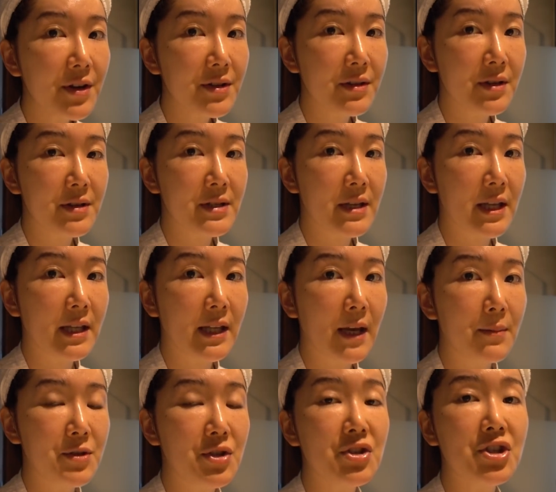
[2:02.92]
other skin
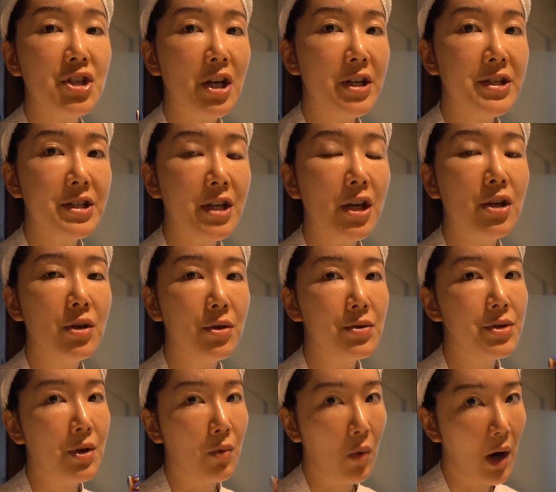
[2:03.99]
types to just
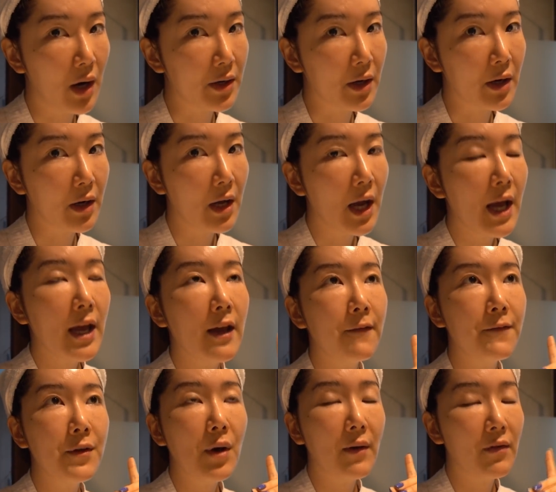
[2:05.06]
use your water.
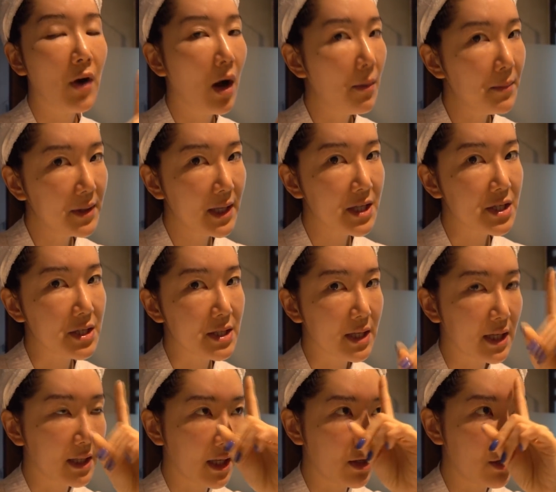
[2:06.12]
If you have combination
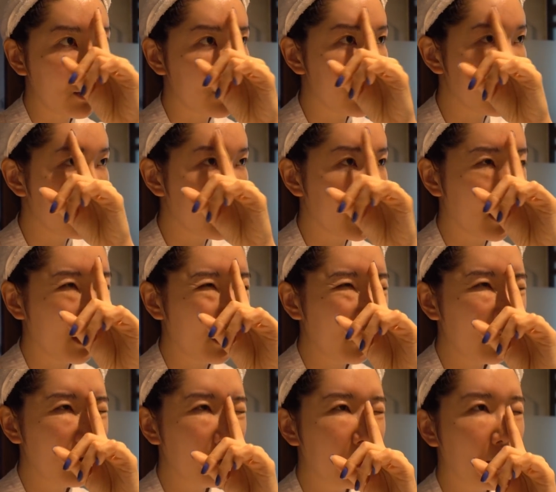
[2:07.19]
skin and you do feel a
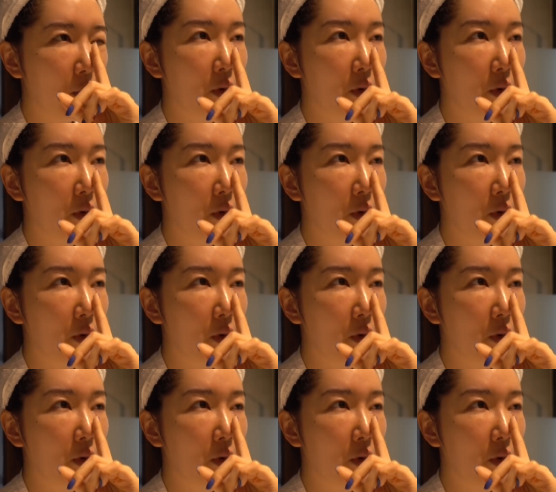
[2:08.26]
little bit